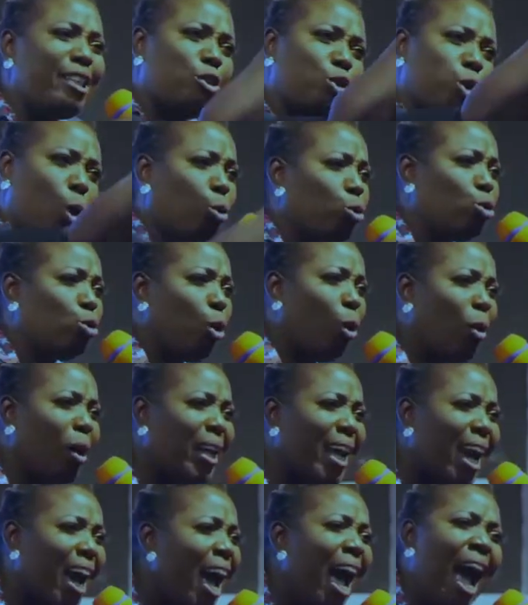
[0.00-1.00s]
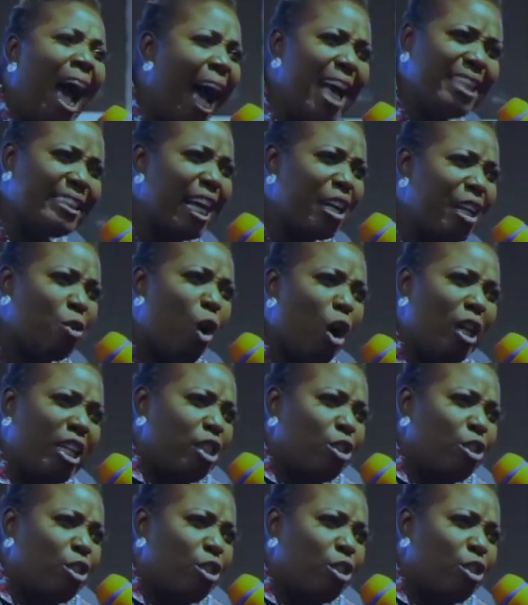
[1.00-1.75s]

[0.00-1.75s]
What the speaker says: told God. I said, God,